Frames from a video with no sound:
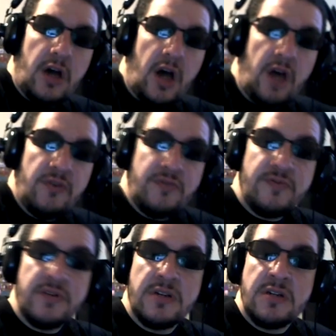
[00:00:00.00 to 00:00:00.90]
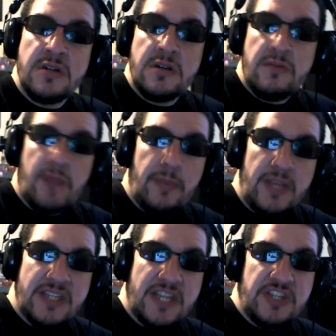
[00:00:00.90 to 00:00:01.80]
of my
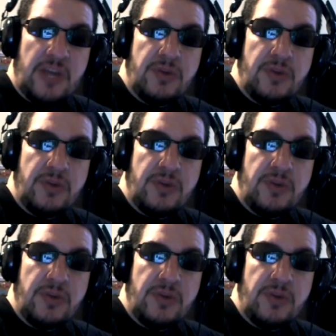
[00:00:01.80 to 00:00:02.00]
PlayStation.